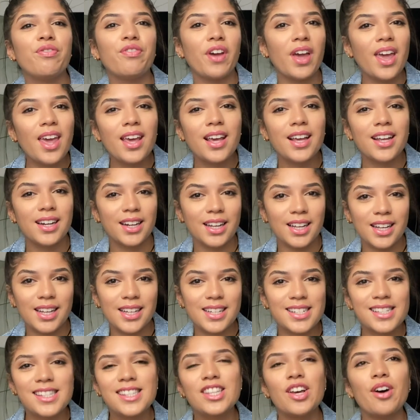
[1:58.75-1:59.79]

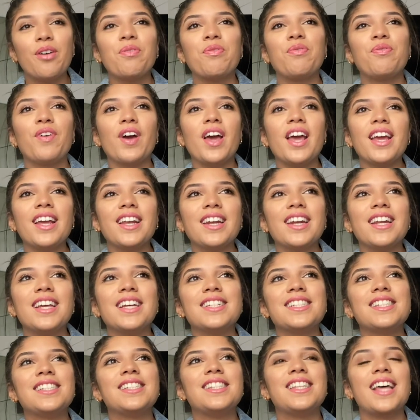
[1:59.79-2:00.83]

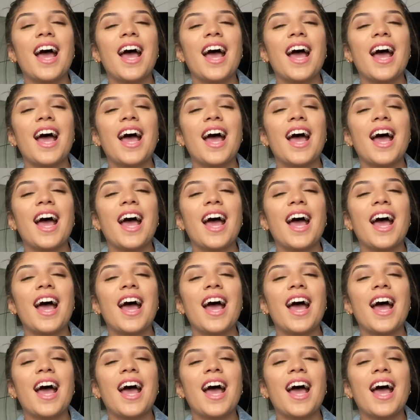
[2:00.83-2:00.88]
fakeness